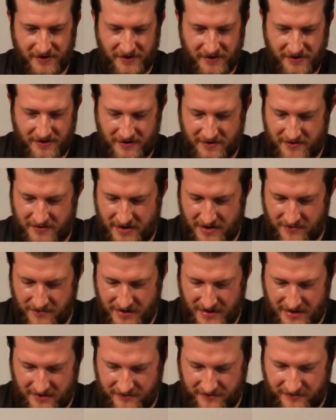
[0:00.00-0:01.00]
All right, we
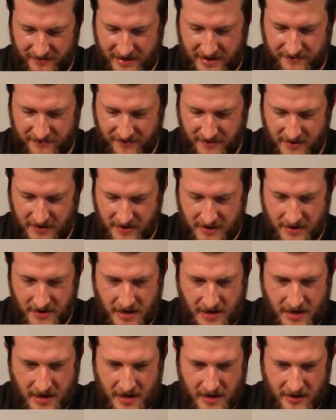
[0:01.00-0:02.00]
got a Flaffy,
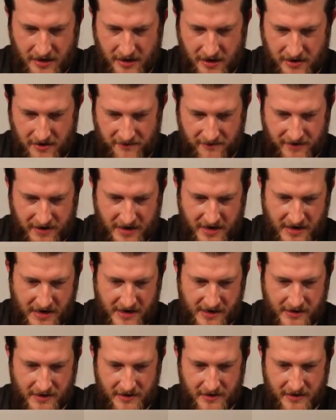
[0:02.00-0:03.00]

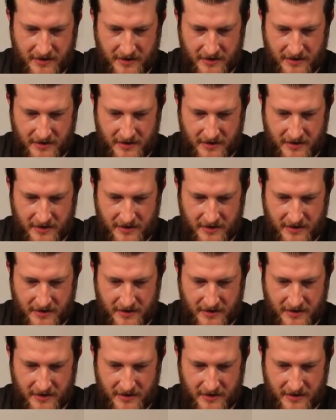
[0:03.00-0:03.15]
Carnivine,